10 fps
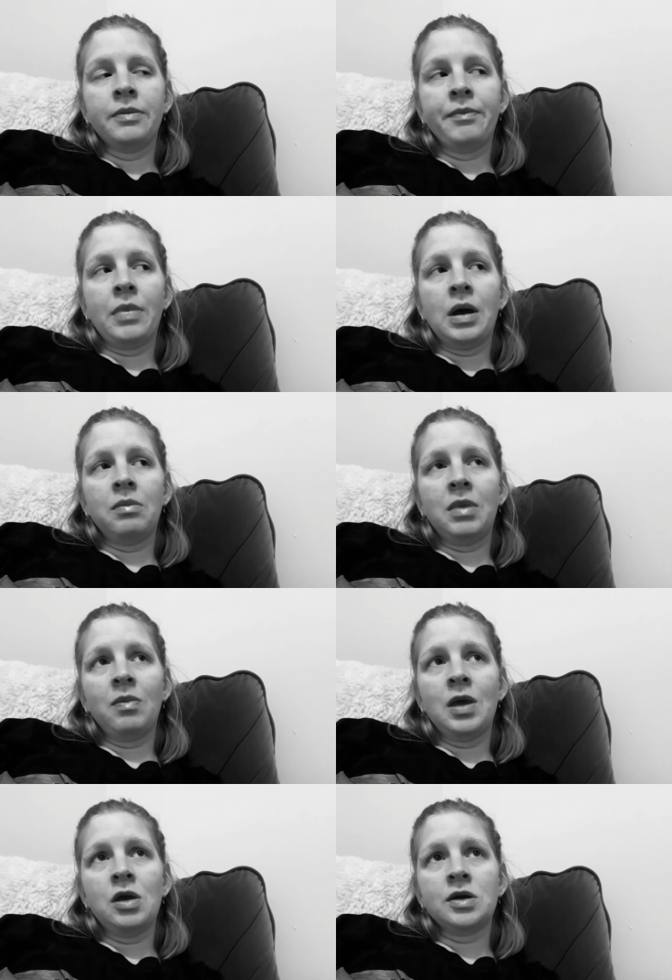But maybe
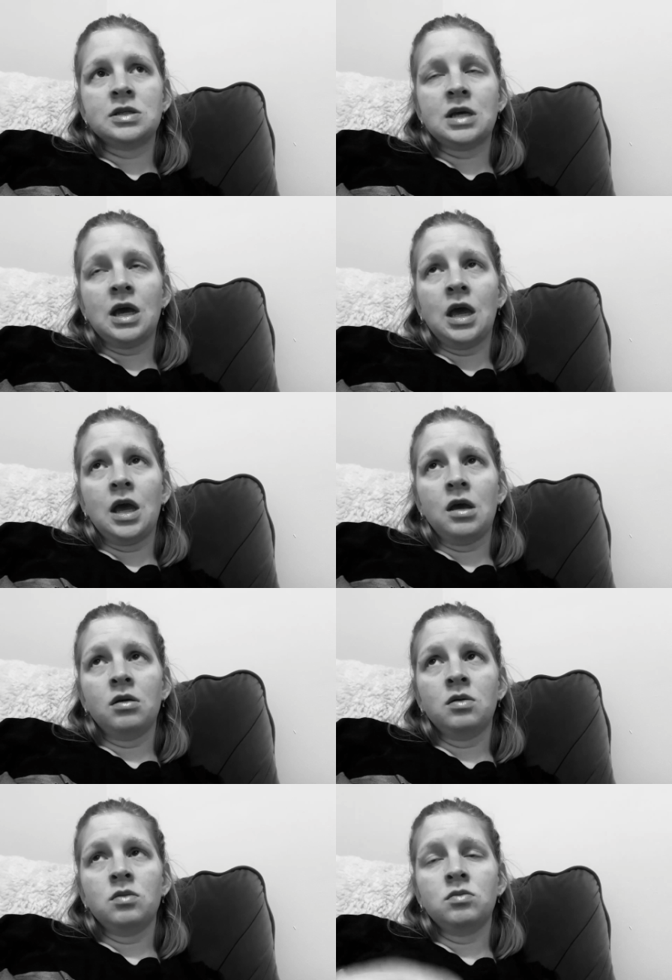you can say,
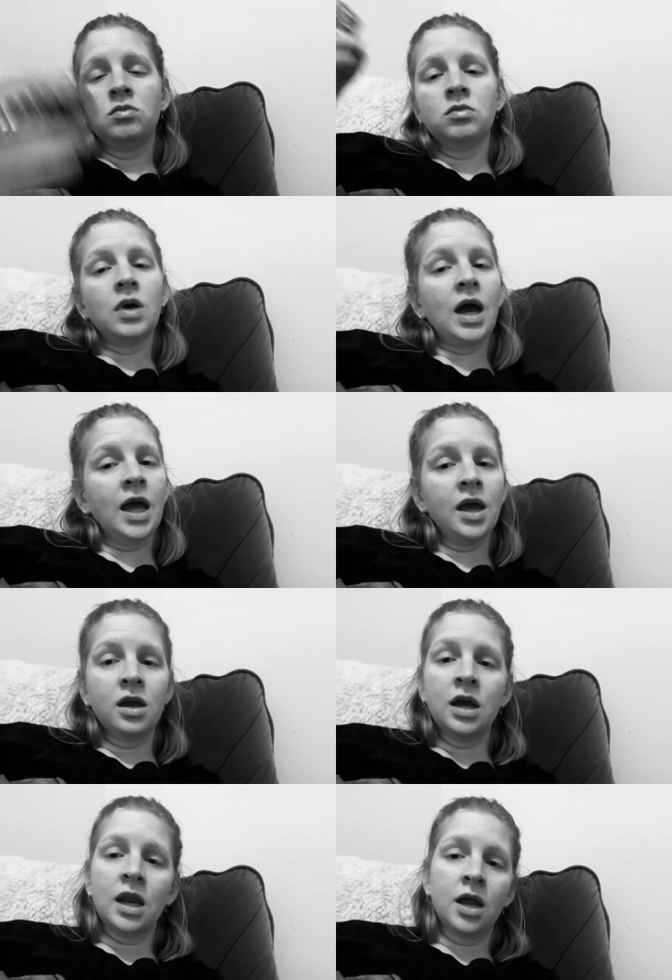I
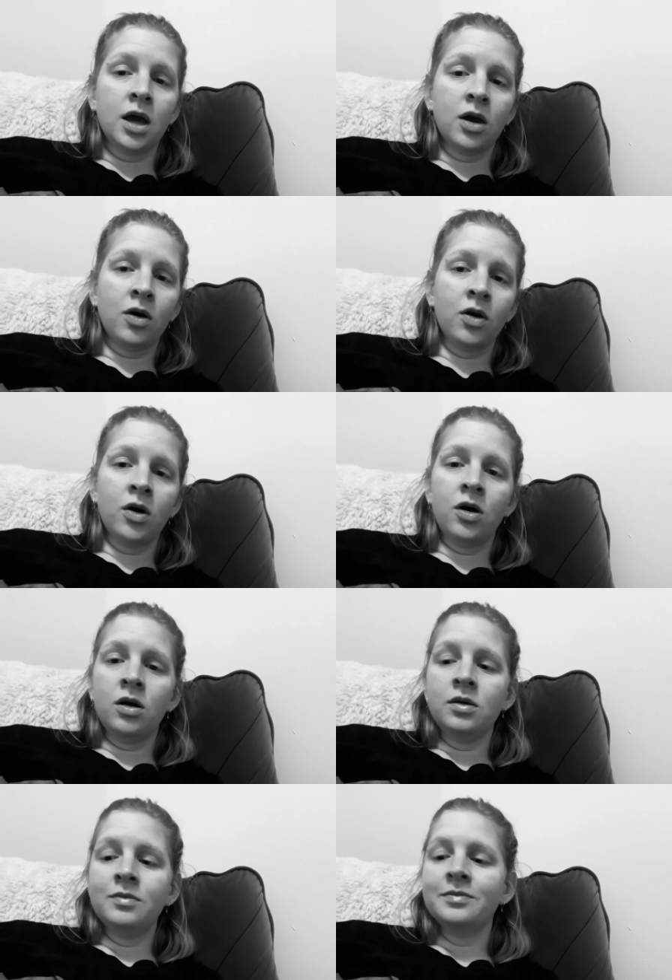get it, girl.